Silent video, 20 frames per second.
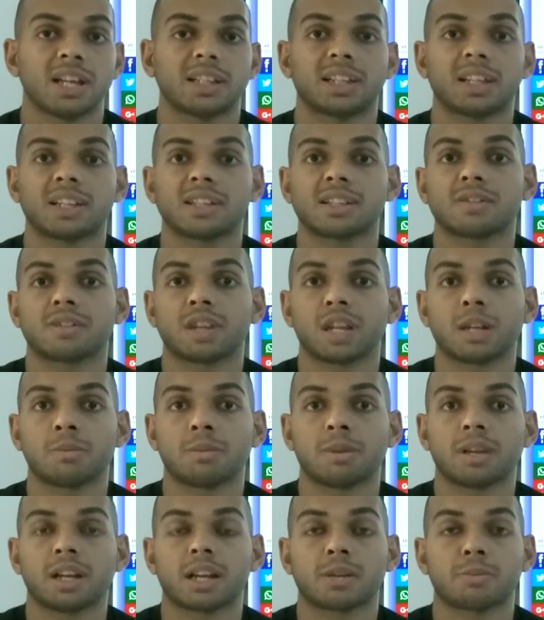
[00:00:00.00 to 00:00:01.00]
that is
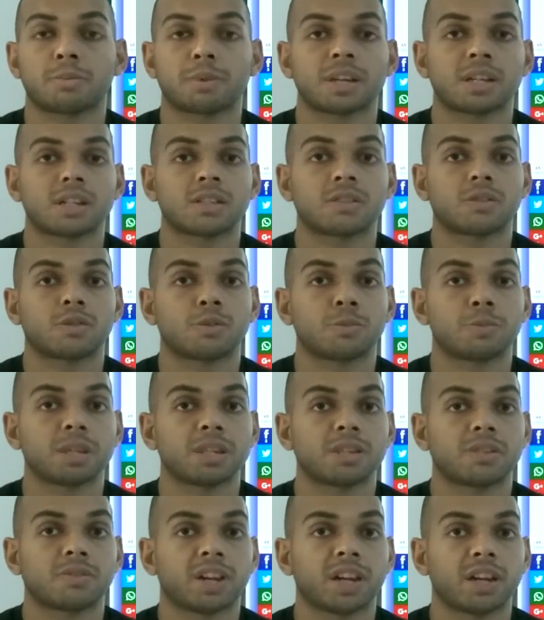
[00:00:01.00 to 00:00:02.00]
available at a price of
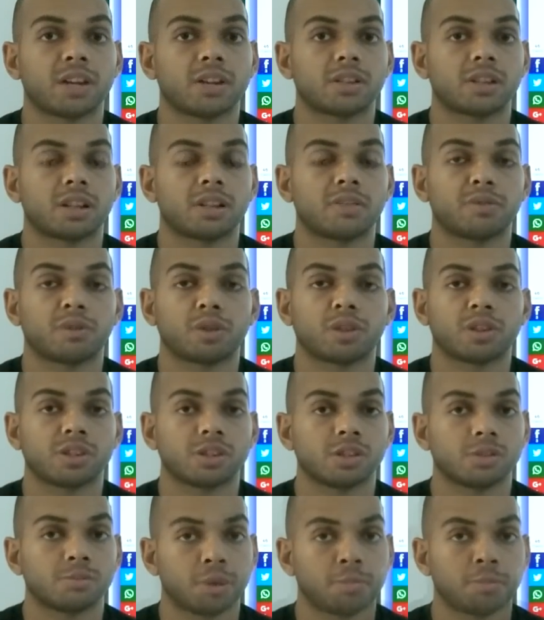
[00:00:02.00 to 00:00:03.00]
Rs 500 for a
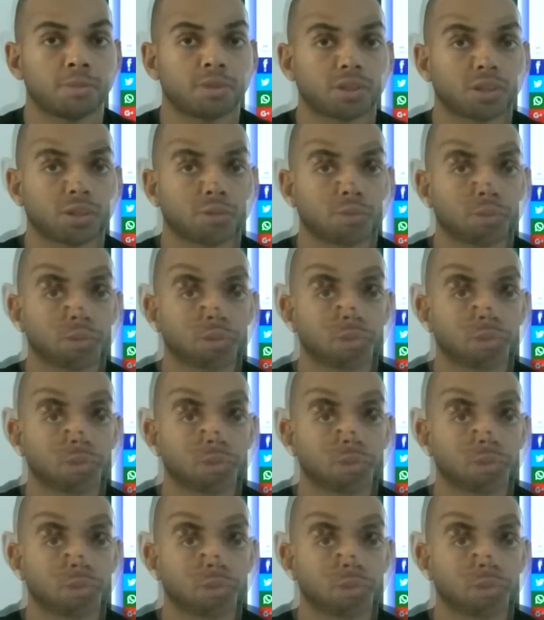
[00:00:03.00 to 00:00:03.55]
year membership.